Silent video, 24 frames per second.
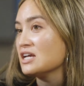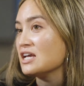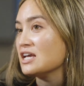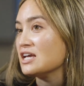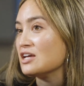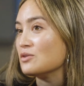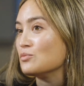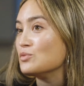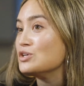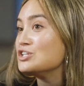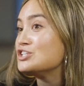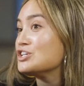
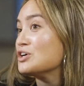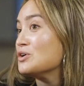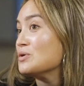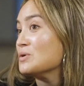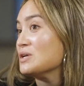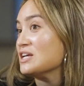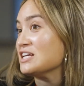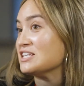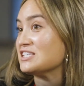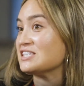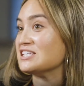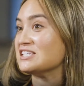and we don't
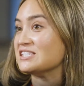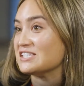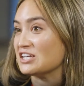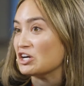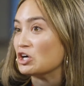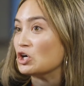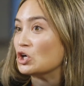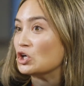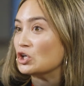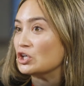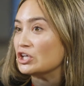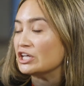
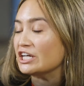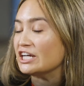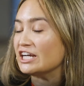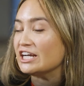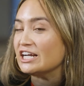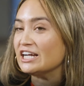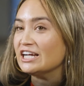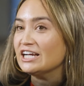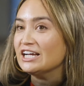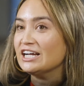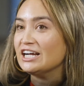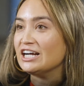necessarily
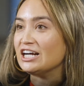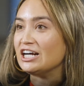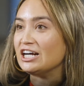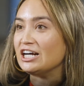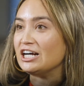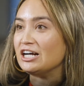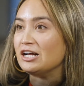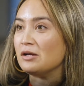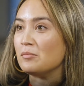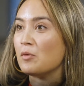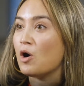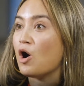
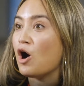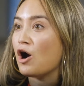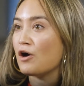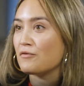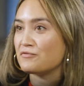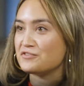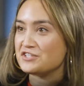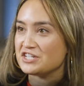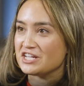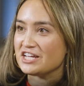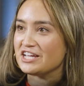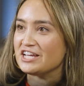um,
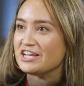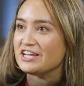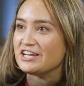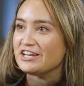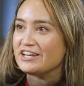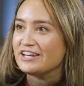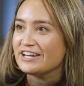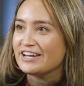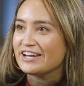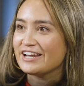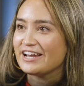often